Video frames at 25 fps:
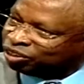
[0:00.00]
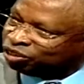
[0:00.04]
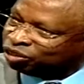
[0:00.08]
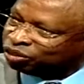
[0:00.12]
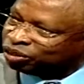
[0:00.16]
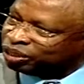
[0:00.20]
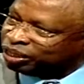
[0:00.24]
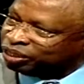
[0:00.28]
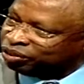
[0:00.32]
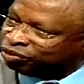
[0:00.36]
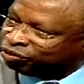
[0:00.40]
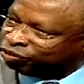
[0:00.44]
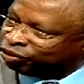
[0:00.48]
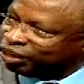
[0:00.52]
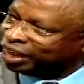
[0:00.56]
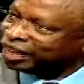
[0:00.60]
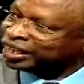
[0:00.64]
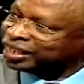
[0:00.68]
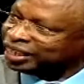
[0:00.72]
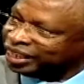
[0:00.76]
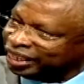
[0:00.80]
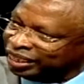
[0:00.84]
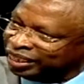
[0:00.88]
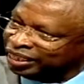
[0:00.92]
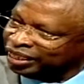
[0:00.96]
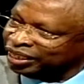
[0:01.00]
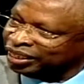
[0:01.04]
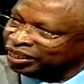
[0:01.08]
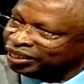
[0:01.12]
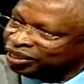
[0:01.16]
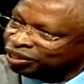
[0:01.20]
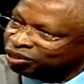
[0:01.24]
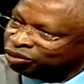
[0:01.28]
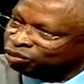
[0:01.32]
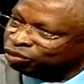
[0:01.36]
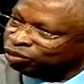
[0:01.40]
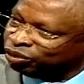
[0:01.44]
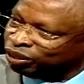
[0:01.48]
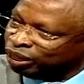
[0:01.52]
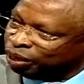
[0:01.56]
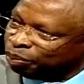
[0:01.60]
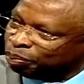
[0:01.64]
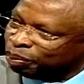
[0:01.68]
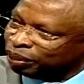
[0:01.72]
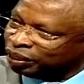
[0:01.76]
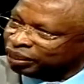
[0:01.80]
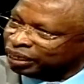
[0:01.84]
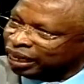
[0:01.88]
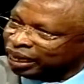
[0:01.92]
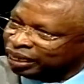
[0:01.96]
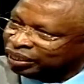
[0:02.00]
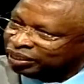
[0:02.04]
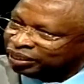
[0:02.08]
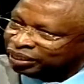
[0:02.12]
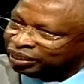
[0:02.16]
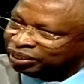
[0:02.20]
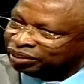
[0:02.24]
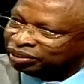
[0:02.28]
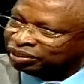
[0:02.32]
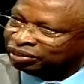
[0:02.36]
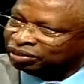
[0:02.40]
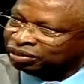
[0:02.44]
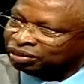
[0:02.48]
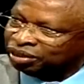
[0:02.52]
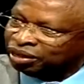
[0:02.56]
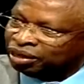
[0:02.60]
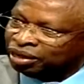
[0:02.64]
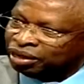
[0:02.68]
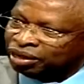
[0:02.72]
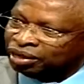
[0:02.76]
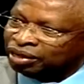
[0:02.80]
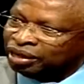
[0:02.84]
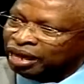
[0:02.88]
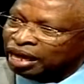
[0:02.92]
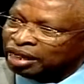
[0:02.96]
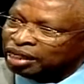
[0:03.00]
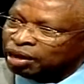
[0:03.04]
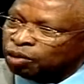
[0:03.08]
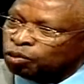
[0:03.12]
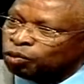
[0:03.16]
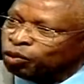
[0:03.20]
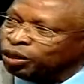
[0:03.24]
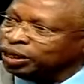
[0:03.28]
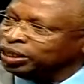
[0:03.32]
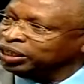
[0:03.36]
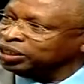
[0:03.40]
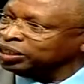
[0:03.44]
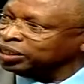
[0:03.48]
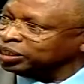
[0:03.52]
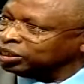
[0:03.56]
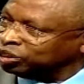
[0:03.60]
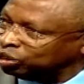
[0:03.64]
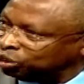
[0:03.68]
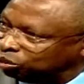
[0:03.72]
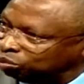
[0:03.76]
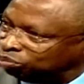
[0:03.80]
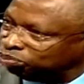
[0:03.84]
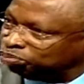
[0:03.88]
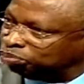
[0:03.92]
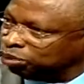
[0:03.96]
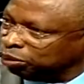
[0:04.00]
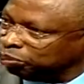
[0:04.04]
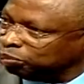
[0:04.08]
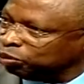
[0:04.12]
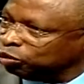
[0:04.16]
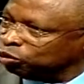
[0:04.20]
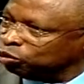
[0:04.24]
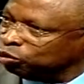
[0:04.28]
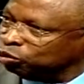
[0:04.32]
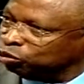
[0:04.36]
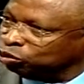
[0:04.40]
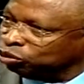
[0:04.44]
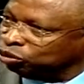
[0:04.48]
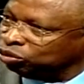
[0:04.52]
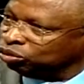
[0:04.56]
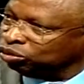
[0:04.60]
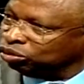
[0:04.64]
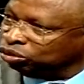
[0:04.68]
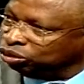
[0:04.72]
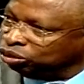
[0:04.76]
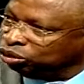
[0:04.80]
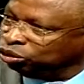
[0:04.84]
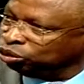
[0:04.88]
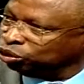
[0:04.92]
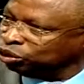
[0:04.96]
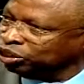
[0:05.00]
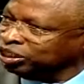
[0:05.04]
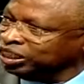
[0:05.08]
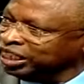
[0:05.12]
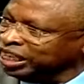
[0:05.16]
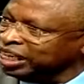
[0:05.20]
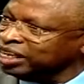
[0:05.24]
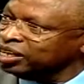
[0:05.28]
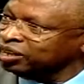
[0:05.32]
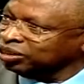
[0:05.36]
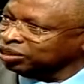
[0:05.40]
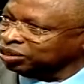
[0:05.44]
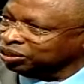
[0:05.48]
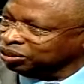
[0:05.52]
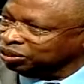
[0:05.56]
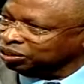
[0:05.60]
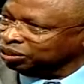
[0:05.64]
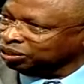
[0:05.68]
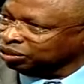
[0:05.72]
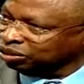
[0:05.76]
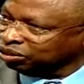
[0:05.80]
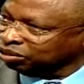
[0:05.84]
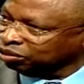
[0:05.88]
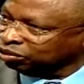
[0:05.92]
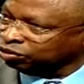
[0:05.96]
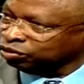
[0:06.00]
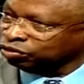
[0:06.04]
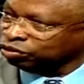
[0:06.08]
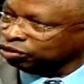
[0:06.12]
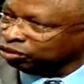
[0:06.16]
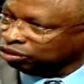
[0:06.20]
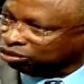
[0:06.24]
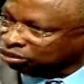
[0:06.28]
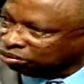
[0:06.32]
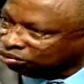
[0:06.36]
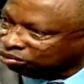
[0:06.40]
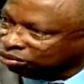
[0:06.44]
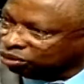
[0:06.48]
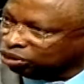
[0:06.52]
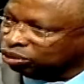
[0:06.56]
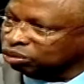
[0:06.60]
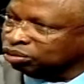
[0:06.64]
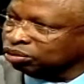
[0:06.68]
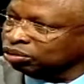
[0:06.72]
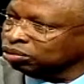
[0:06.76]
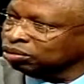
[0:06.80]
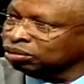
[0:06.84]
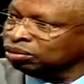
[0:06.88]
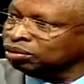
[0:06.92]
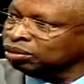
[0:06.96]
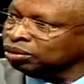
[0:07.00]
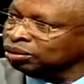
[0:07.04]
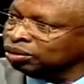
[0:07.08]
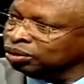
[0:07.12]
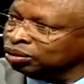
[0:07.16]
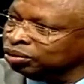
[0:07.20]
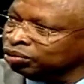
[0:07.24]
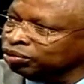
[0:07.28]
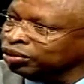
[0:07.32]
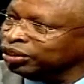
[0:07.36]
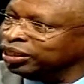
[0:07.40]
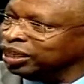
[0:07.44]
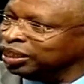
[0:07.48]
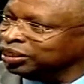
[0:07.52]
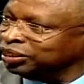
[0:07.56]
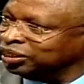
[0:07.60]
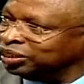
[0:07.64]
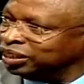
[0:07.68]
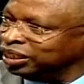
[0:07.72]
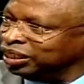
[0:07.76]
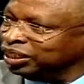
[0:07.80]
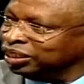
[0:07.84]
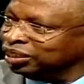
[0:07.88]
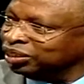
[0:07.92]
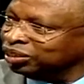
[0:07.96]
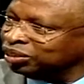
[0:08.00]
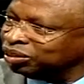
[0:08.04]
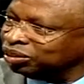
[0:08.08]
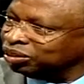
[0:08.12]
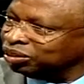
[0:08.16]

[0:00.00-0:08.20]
not infected with hepatitis. The other ways is people who use needles, for various things,